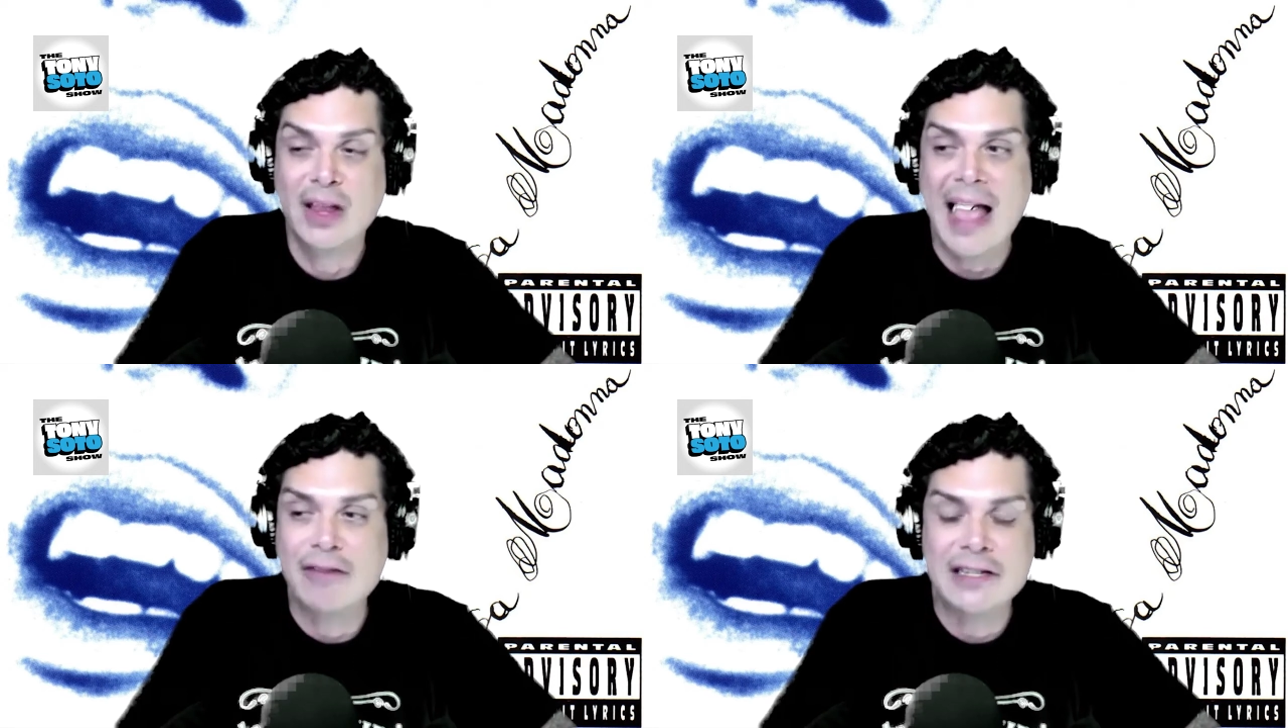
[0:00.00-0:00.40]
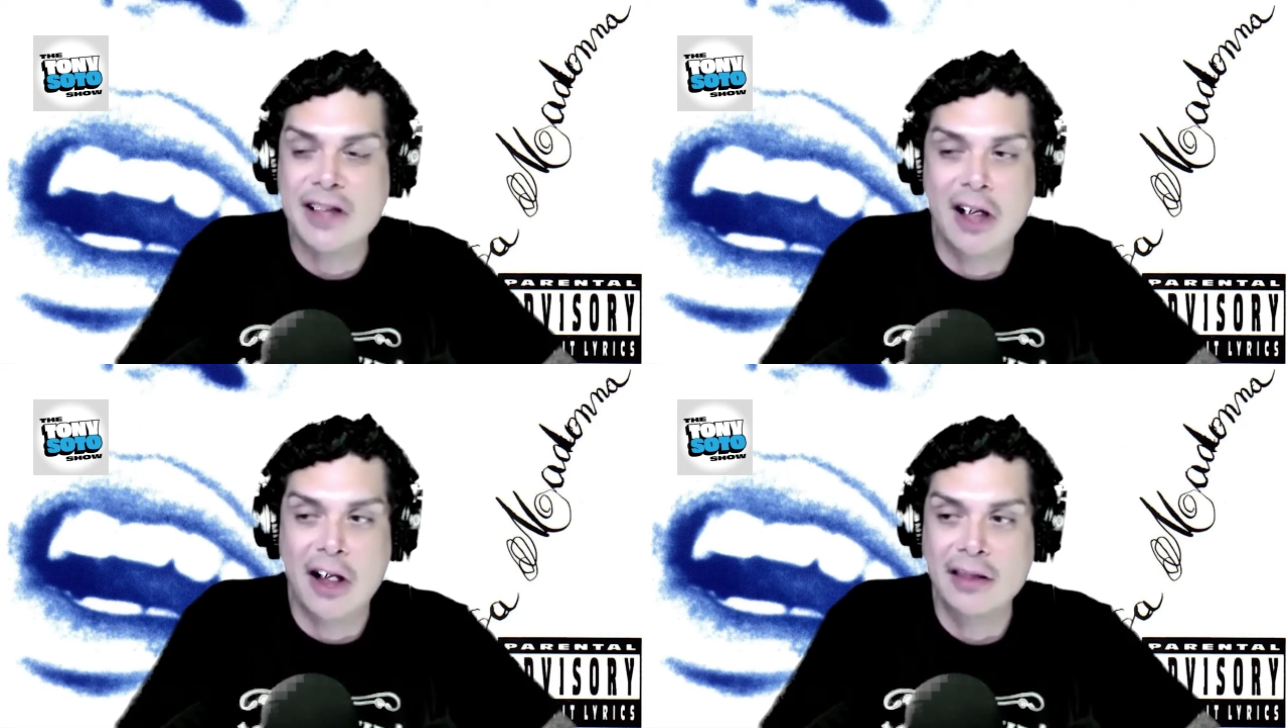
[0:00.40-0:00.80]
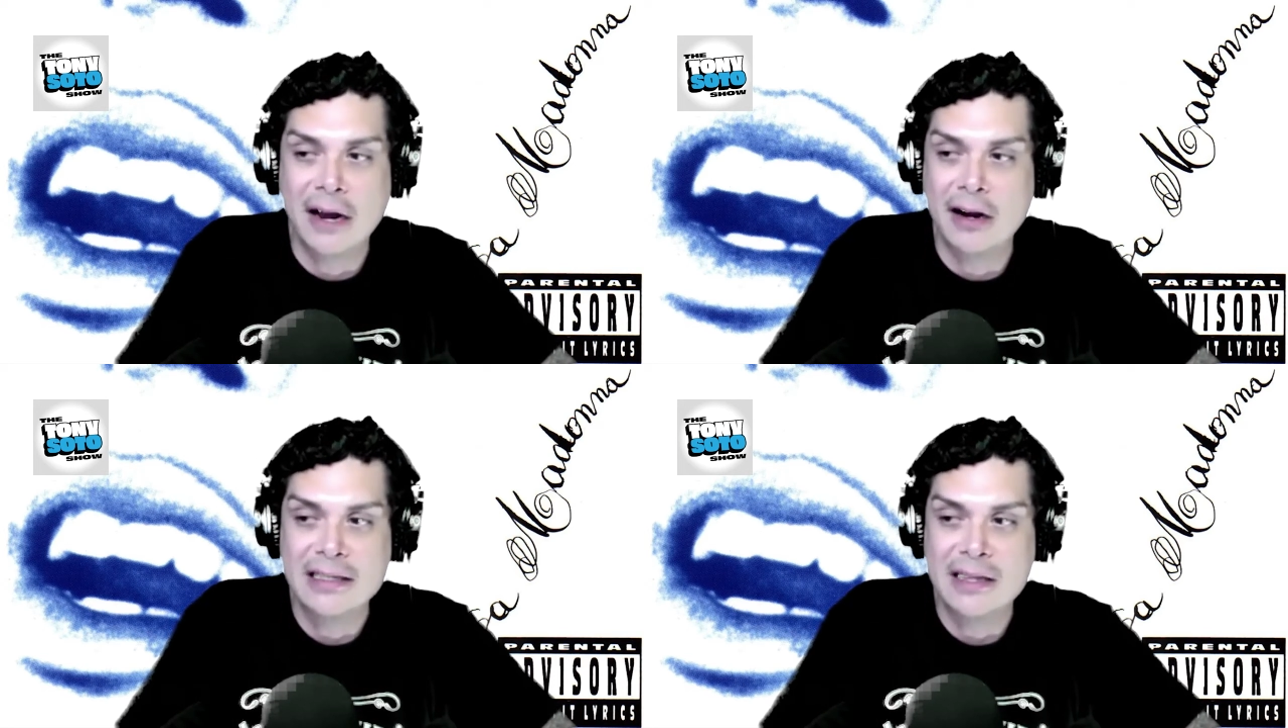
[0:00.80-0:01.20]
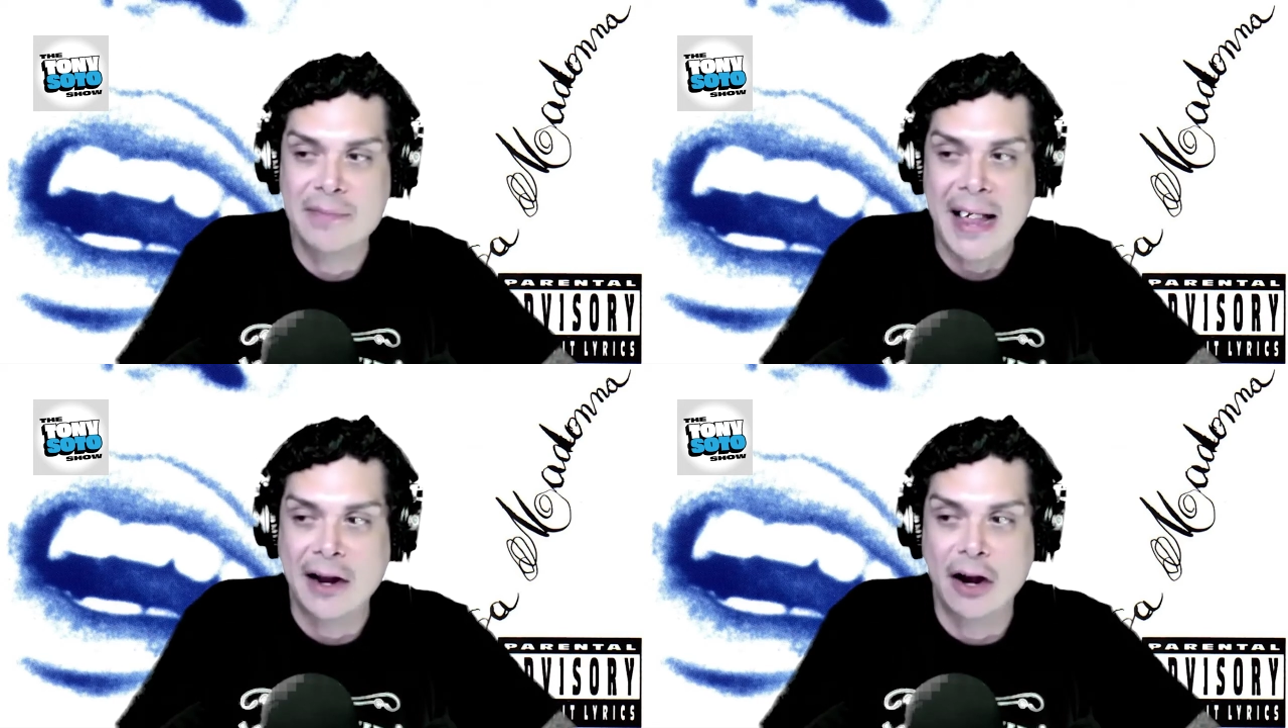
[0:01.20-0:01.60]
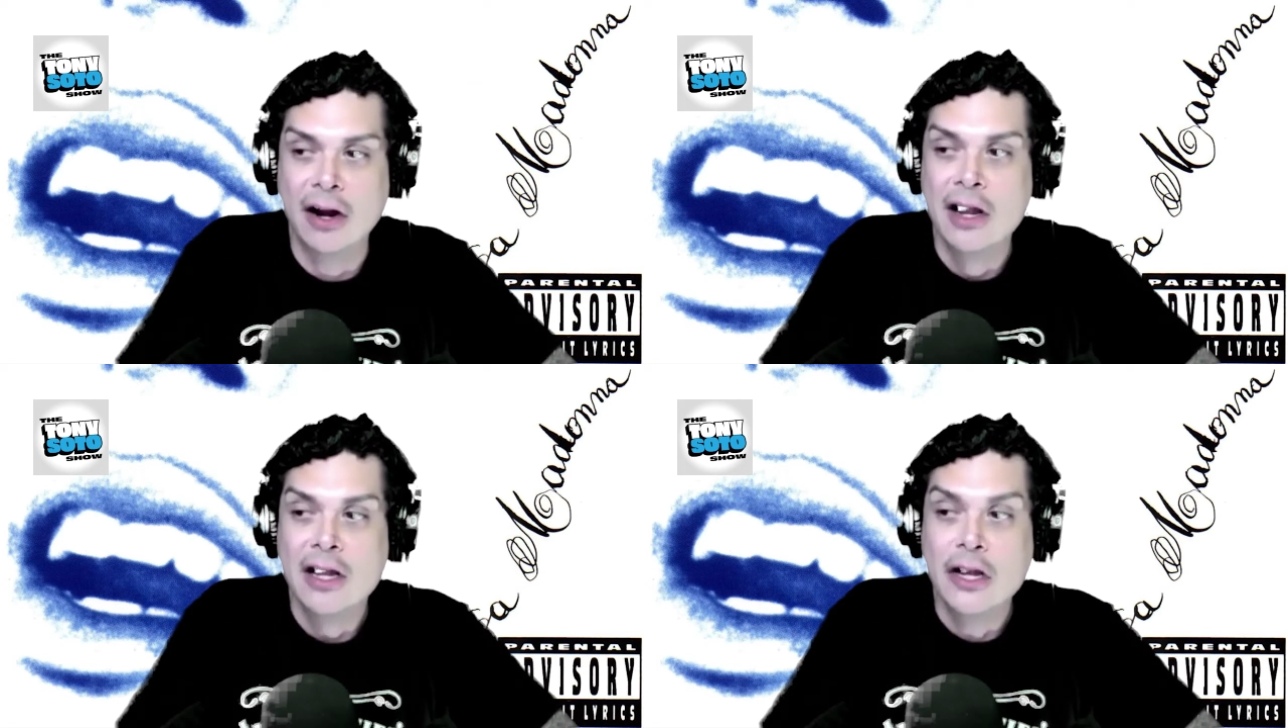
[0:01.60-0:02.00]
Every song on there is a banger.
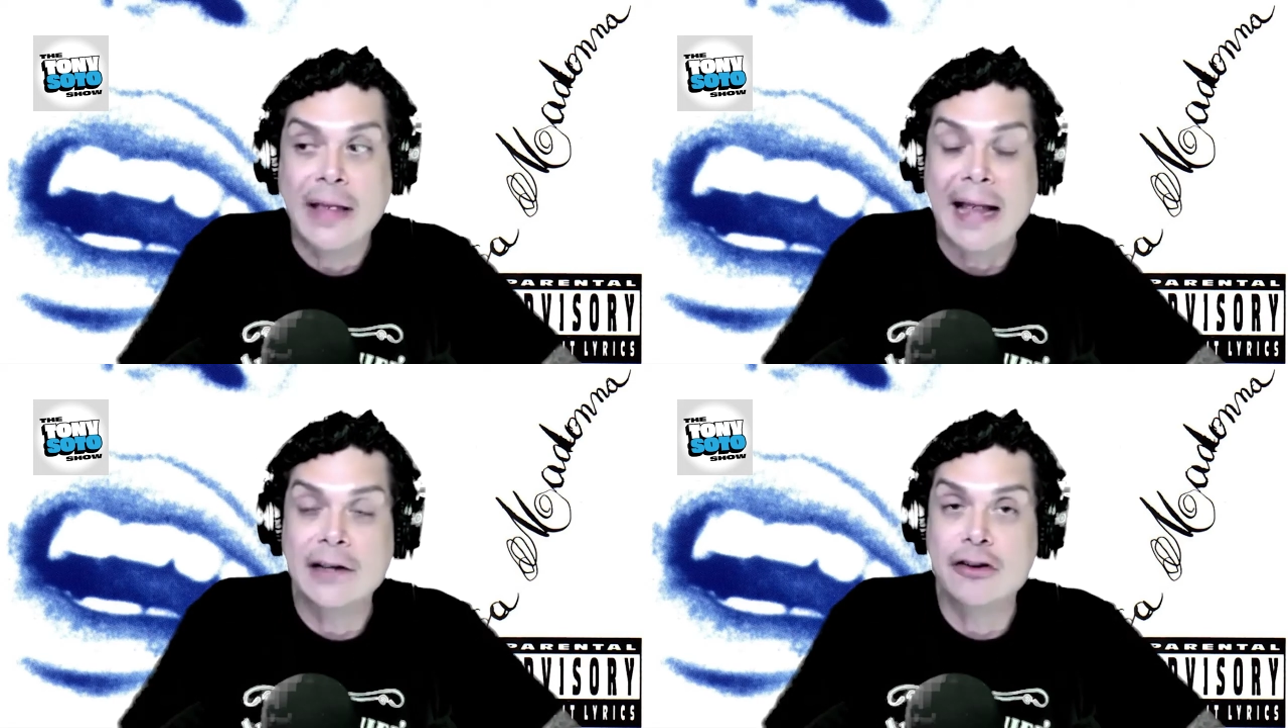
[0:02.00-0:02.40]
You can't